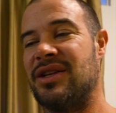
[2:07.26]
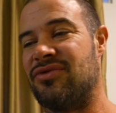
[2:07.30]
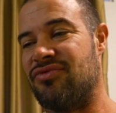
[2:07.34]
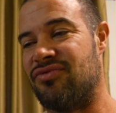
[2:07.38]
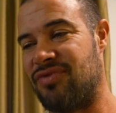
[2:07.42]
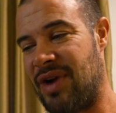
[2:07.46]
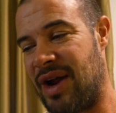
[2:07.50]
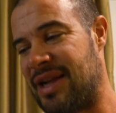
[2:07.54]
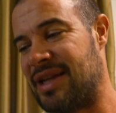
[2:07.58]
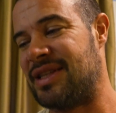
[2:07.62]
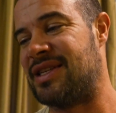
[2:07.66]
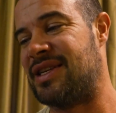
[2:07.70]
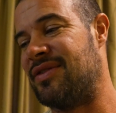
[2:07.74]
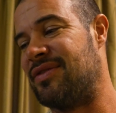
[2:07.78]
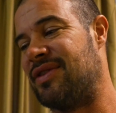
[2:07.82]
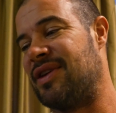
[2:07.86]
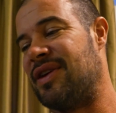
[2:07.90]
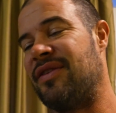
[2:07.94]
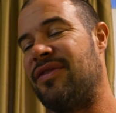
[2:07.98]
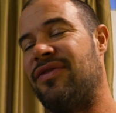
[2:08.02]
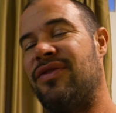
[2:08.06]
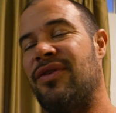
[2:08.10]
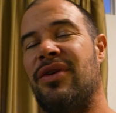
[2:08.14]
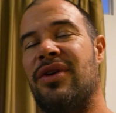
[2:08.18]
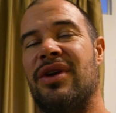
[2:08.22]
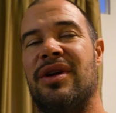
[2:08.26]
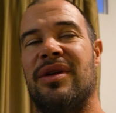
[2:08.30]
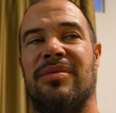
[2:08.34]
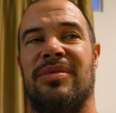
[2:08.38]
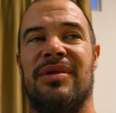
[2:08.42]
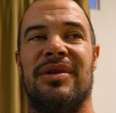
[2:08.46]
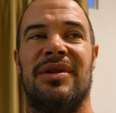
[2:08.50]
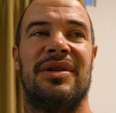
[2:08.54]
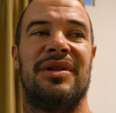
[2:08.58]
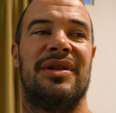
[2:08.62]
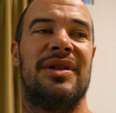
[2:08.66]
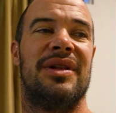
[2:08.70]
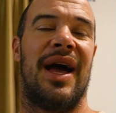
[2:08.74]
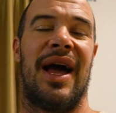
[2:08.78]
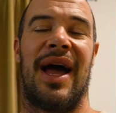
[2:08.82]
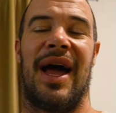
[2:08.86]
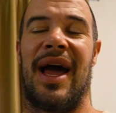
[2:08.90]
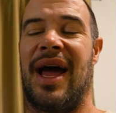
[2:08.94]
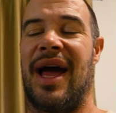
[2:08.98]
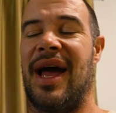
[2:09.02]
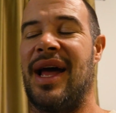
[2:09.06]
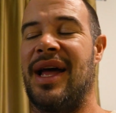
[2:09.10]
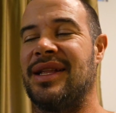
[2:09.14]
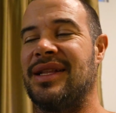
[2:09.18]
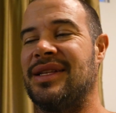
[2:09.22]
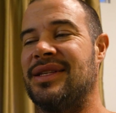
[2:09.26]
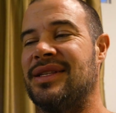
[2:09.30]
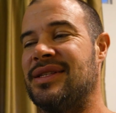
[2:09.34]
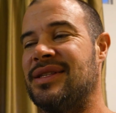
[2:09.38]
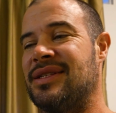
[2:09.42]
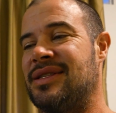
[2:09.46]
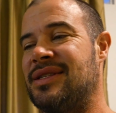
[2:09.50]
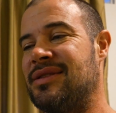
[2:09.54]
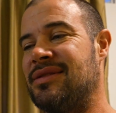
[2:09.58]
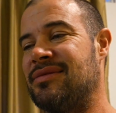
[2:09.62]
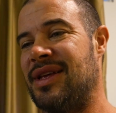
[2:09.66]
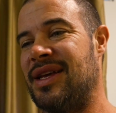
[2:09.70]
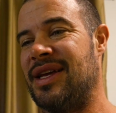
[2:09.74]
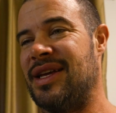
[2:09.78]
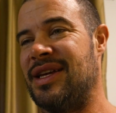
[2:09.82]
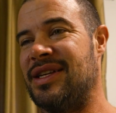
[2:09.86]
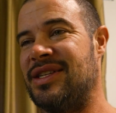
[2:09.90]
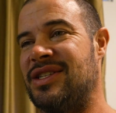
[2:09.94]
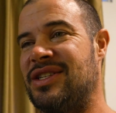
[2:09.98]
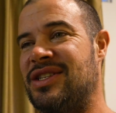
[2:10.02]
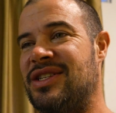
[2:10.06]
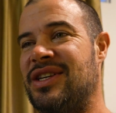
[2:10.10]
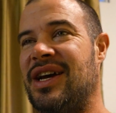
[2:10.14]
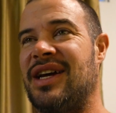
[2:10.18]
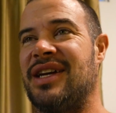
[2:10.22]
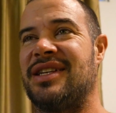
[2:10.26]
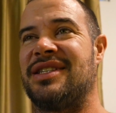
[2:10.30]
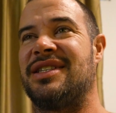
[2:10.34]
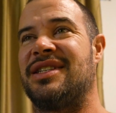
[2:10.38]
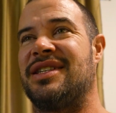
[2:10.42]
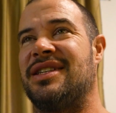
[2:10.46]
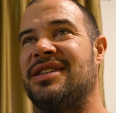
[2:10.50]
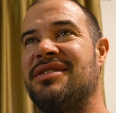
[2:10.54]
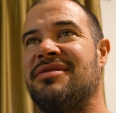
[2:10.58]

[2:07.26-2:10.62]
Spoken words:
relatively affordable, and it's just,